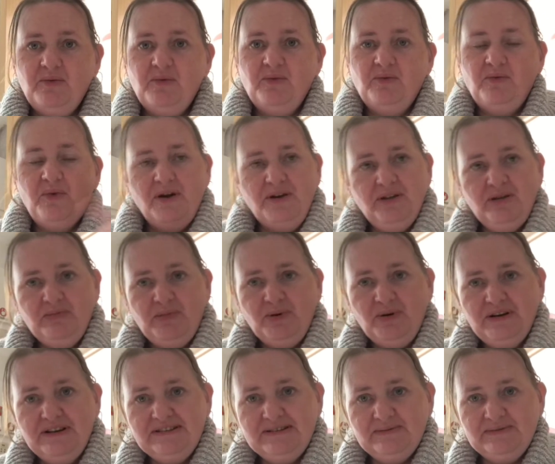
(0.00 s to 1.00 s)
One of the
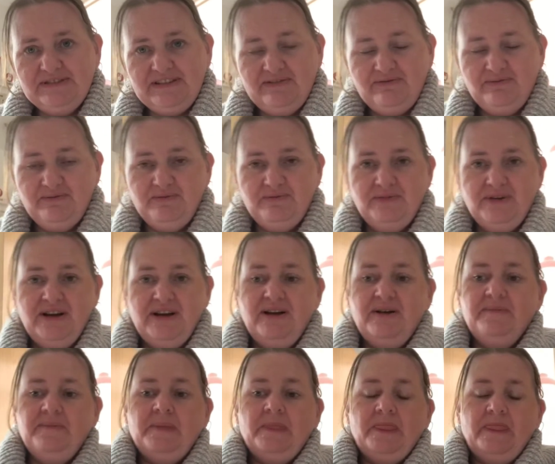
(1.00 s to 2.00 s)
boys that was living
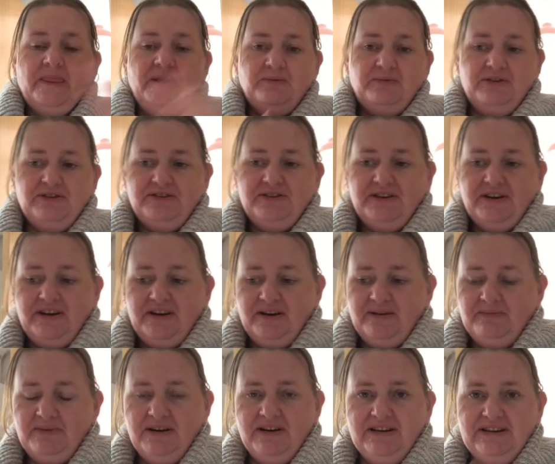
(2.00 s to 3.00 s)
with
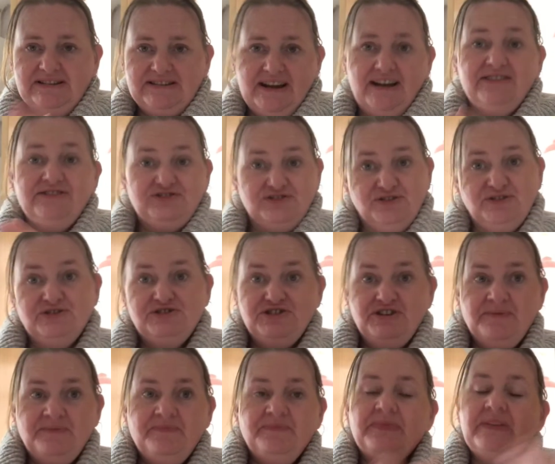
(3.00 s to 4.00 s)
his dad, George,
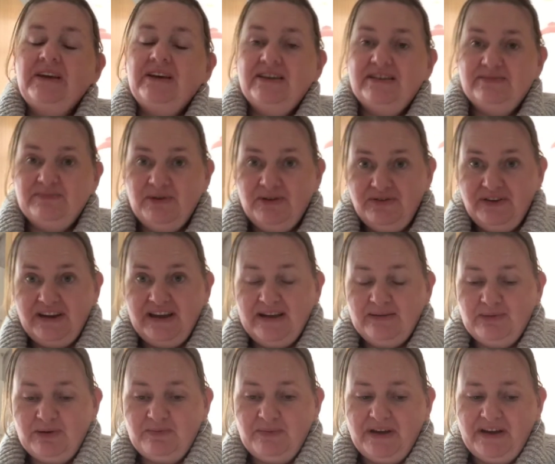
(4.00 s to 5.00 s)
is moving in
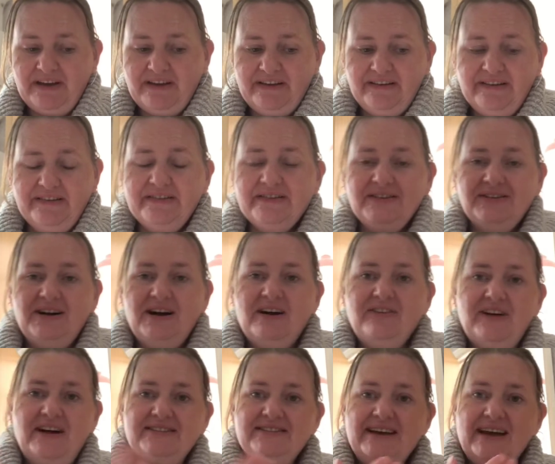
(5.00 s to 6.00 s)
with me, so I've
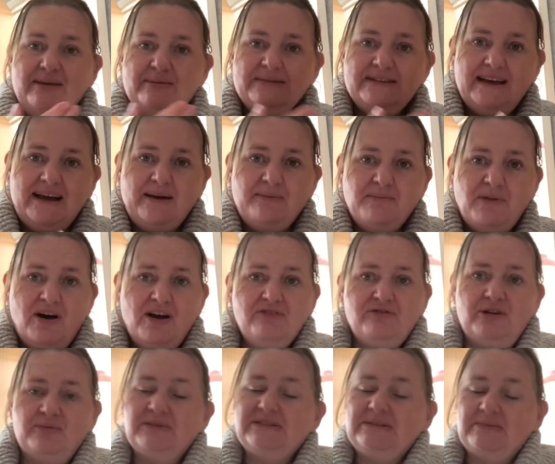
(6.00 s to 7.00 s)
had to empty out my
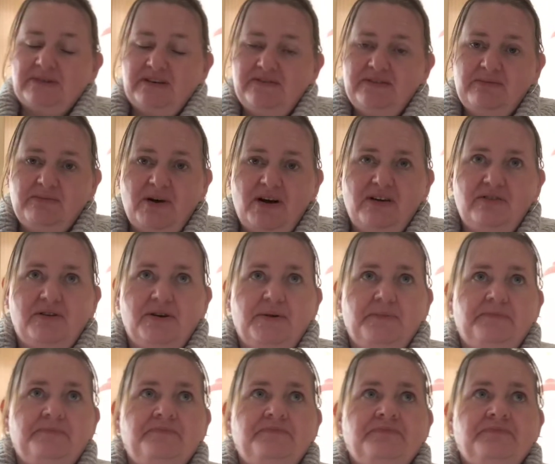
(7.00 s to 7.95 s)
room because I'm giving him my room.